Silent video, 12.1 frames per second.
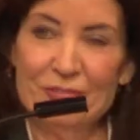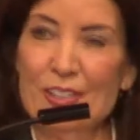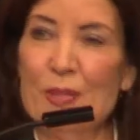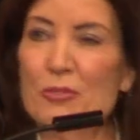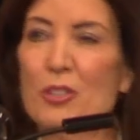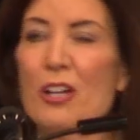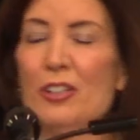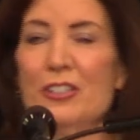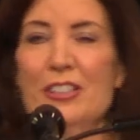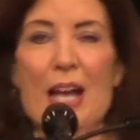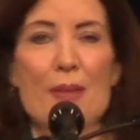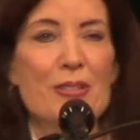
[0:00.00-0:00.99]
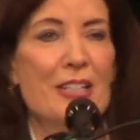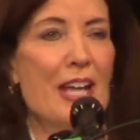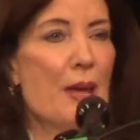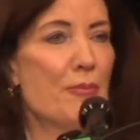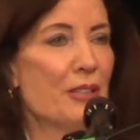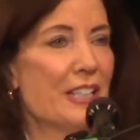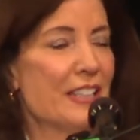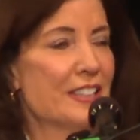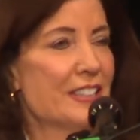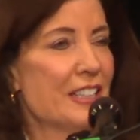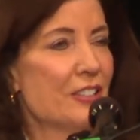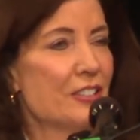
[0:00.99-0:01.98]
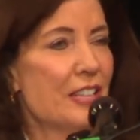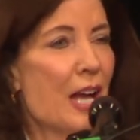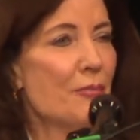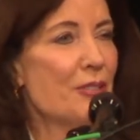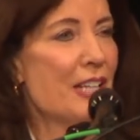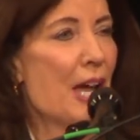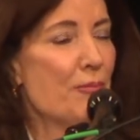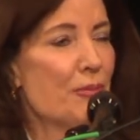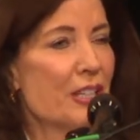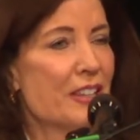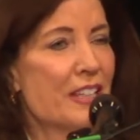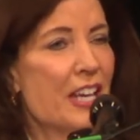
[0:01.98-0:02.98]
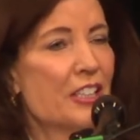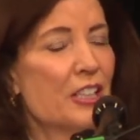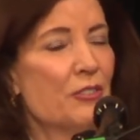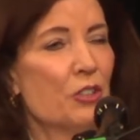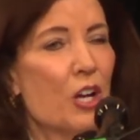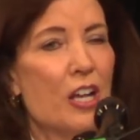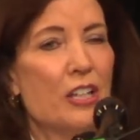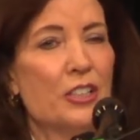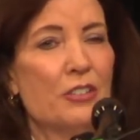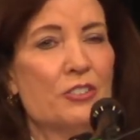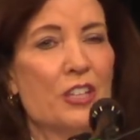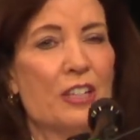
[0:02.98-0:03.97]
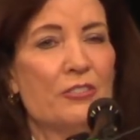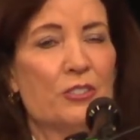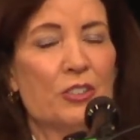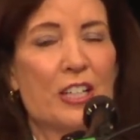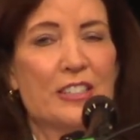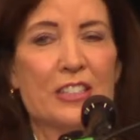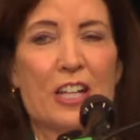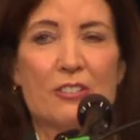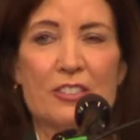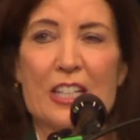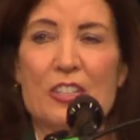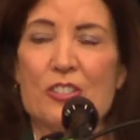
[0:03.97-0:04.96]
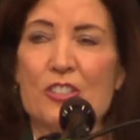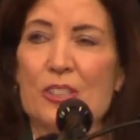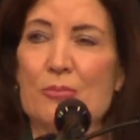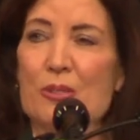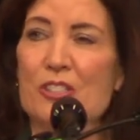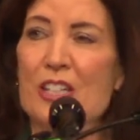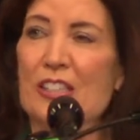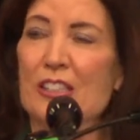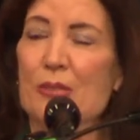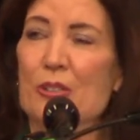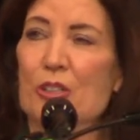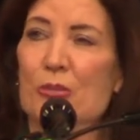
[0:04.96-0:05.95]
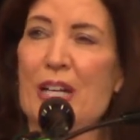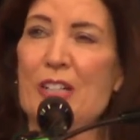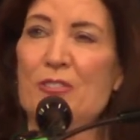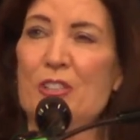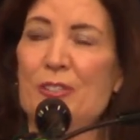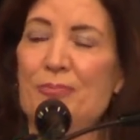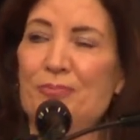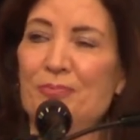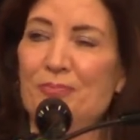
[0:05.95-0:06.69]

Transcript: Comptroller Tom DiNapoli is here. Tom DiNapoli, thank you for all you've done for us and our teachers in particular. We're grateful.